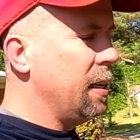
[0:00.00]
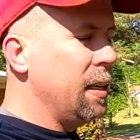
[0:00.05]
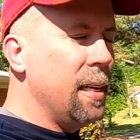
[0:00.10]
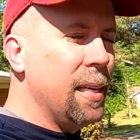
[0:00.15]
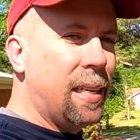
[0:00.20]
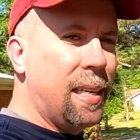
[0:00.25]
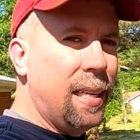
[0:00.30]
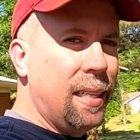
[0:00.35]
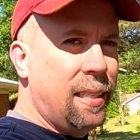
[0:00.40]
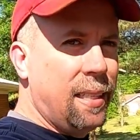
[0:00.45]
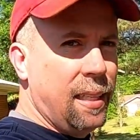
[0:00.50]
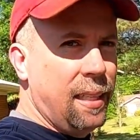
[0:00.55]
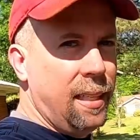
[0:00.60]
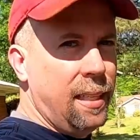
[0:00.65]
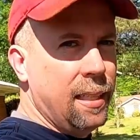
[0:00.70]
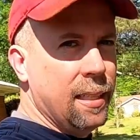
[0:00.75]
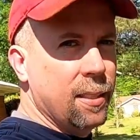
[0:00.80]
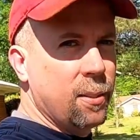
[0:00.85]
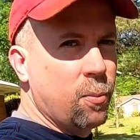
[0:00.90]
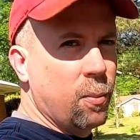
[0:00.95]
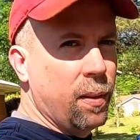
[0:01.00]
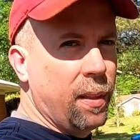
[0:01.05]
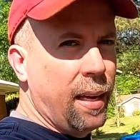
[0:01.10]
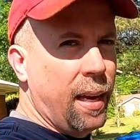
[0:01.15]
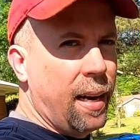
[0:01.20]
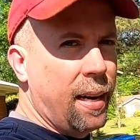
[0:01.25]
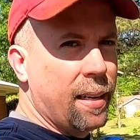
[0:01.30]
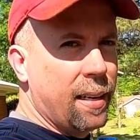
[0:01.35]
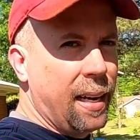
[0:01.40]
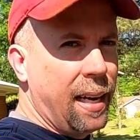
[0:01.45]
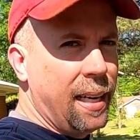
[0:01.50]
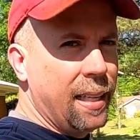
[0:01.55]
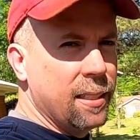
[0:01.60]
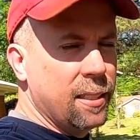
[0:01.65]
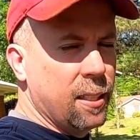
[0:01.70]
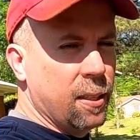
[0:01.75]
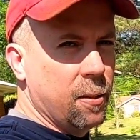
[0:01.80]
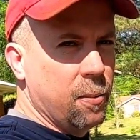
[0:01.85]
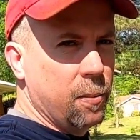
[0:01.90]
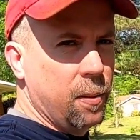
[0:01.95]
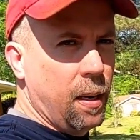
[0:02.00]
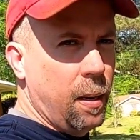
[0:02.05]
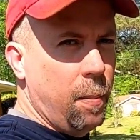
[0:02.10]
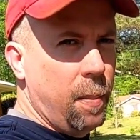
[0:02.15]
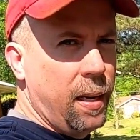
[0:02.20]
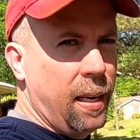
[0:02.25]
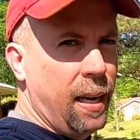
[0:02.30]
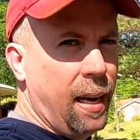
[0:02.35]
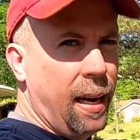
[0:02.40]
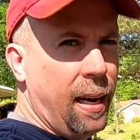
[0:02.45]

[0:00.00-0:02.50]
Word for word: Nikki T is without a dad joke. I mean,